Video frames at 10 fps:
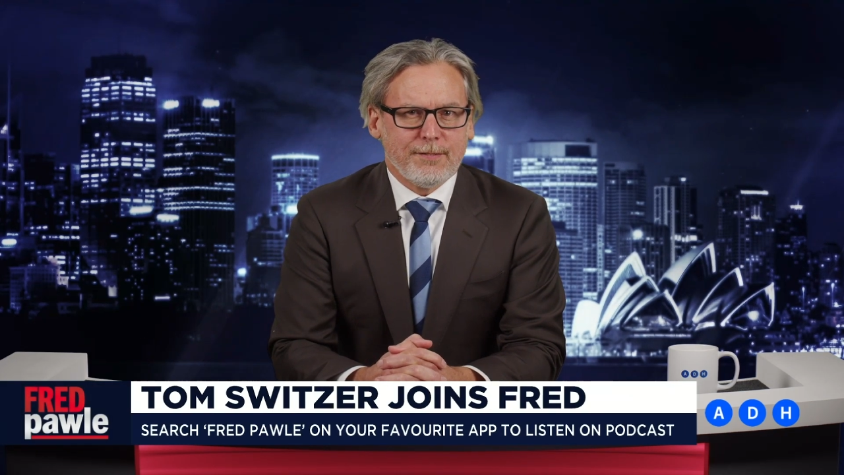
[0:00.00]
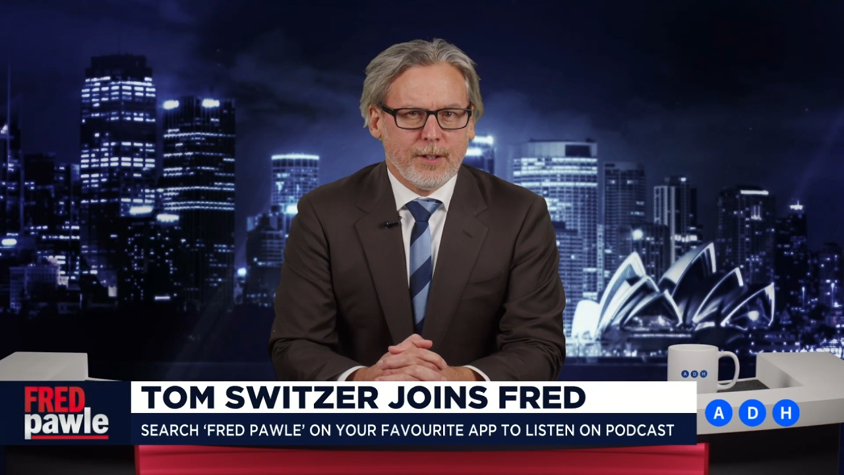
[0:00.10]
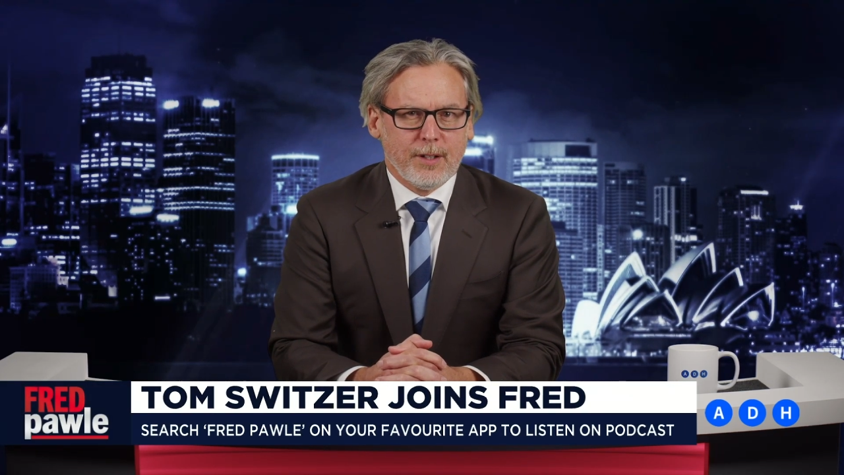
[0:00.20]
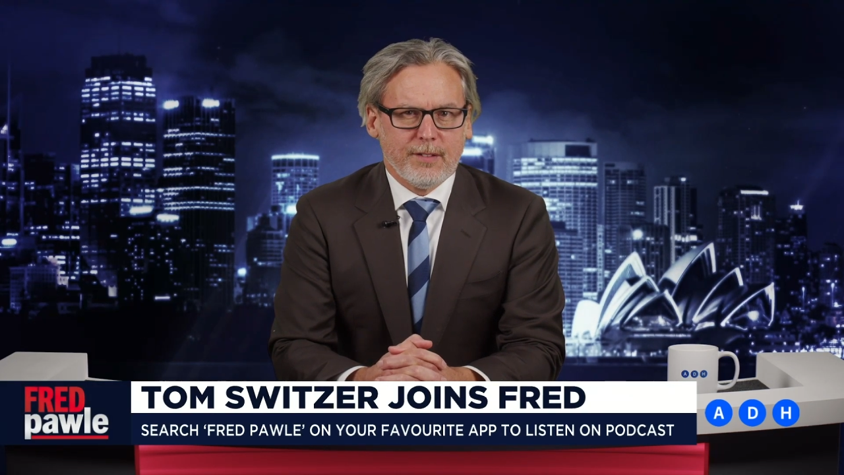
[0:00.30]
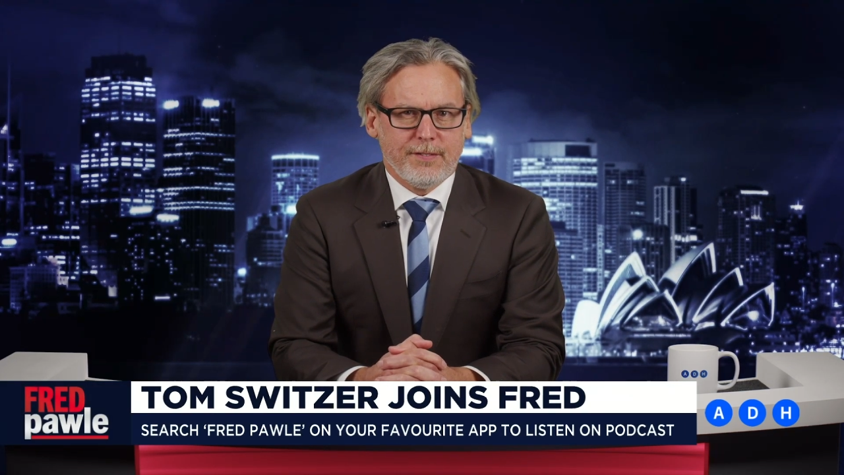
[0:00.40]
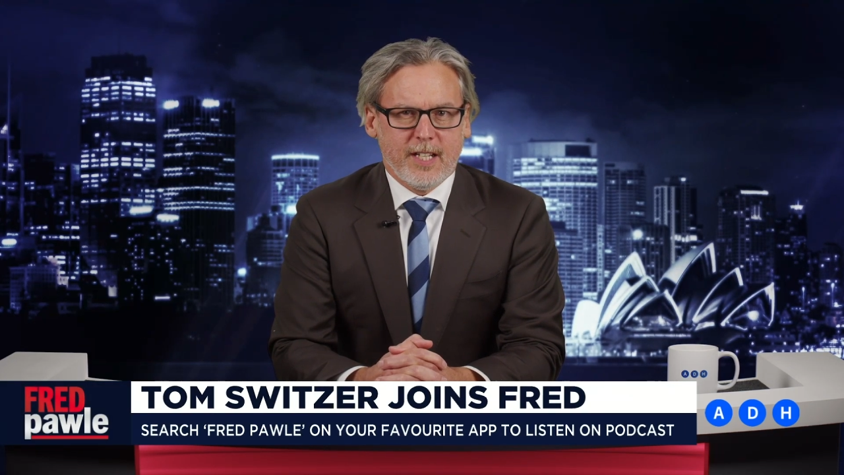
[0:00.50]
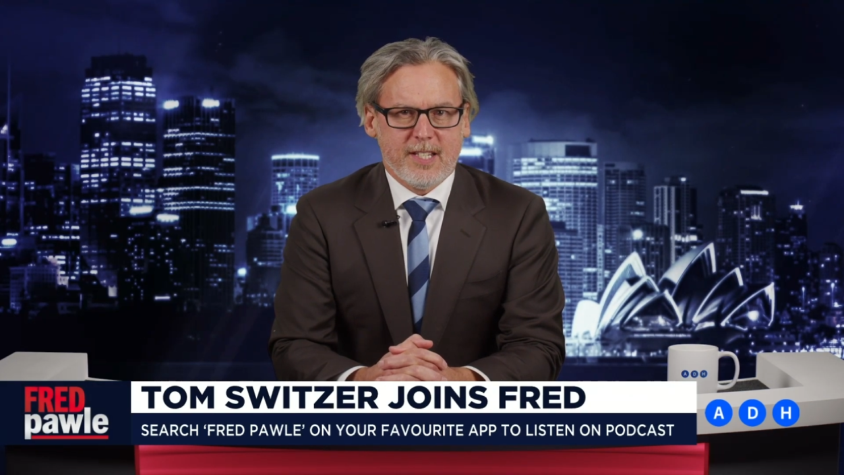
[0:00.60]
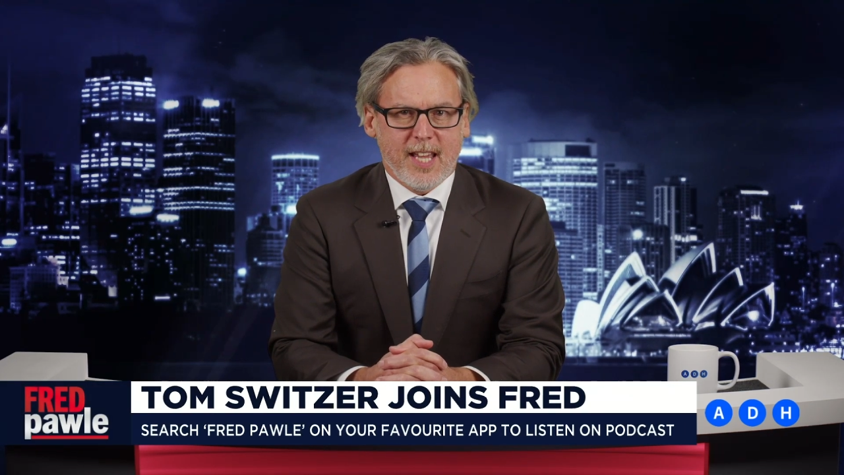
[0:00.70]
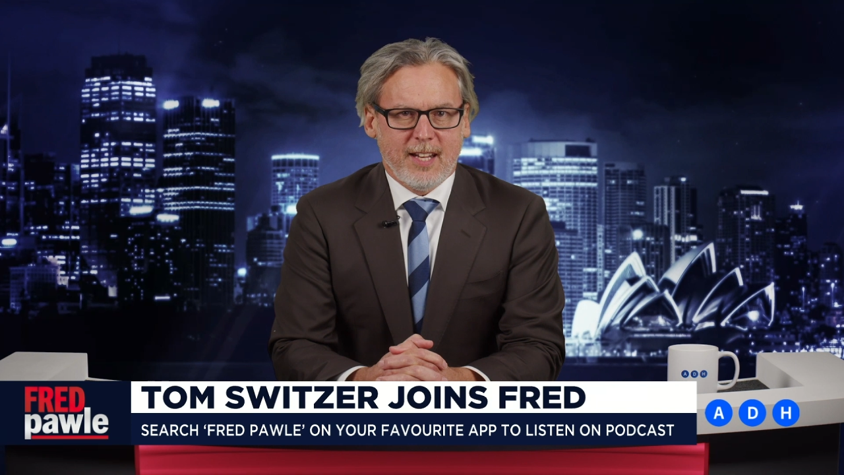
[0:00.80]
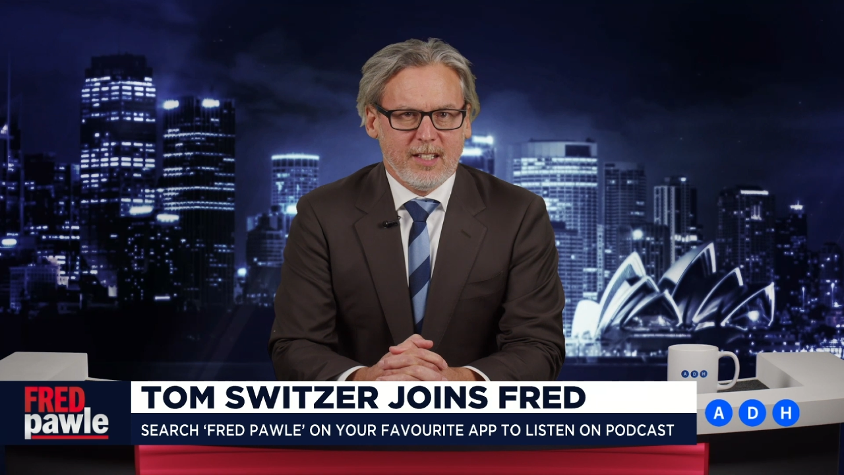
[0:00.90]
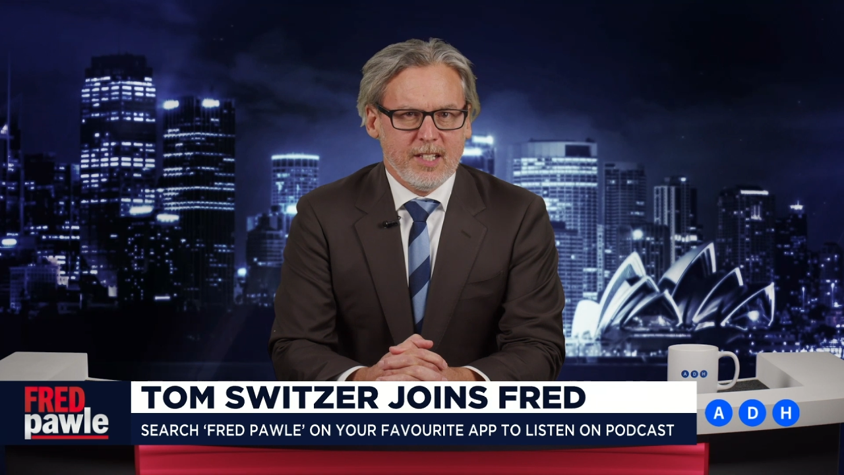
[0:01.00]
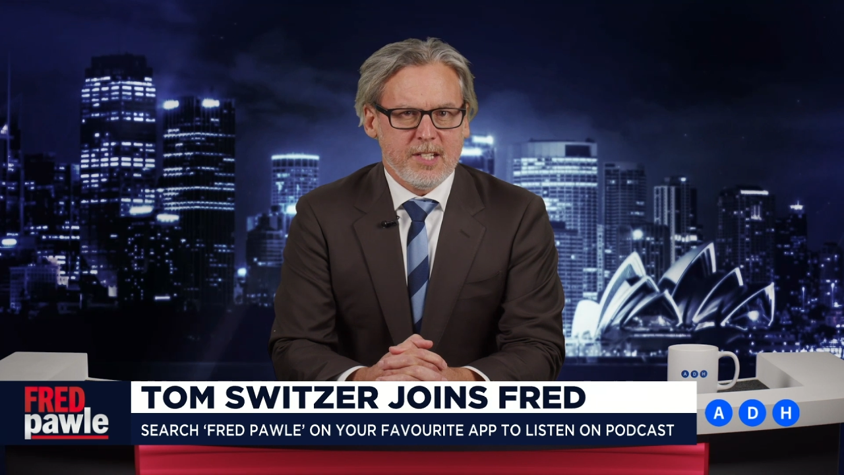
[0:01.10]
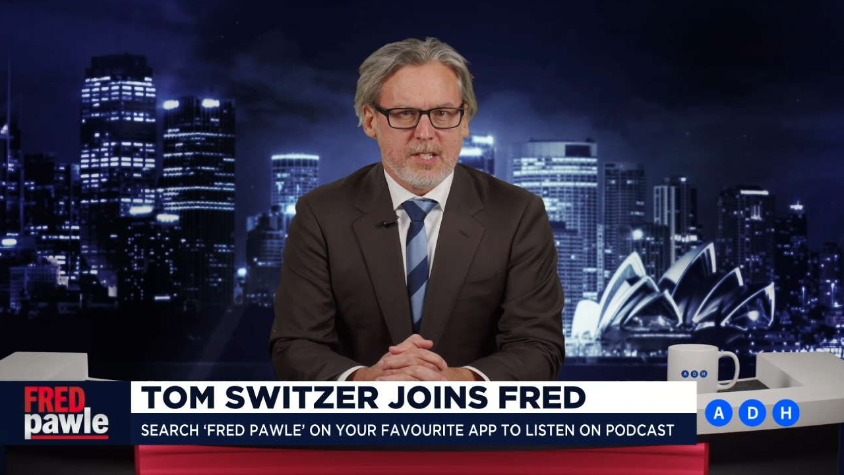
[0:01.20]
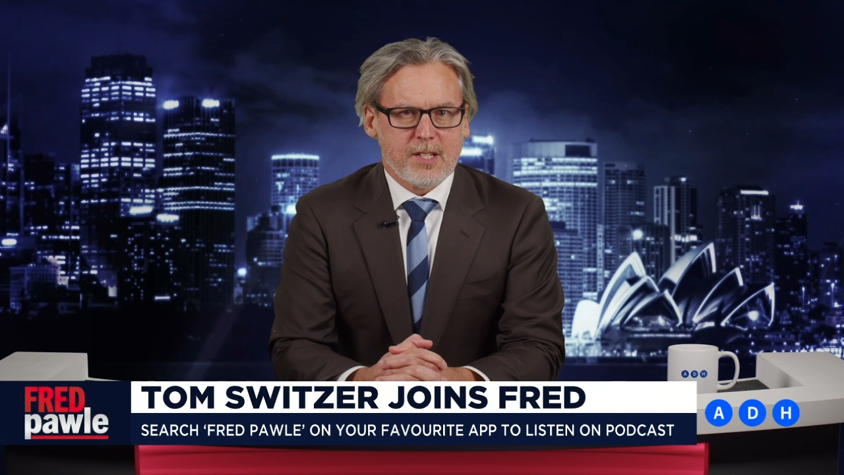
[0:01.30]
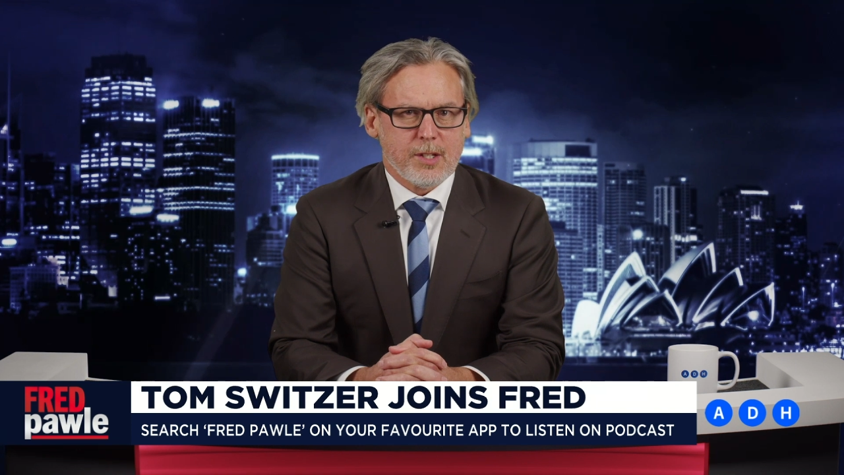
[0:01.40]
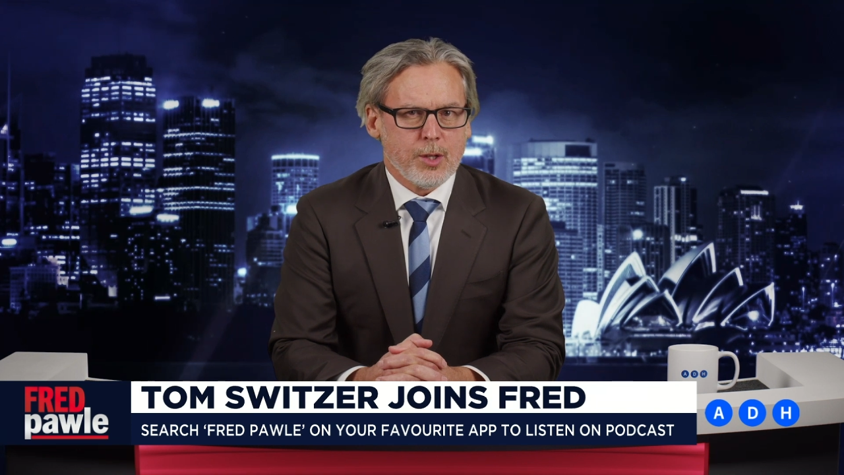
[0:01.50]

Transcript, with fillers: foreign affairs analysts,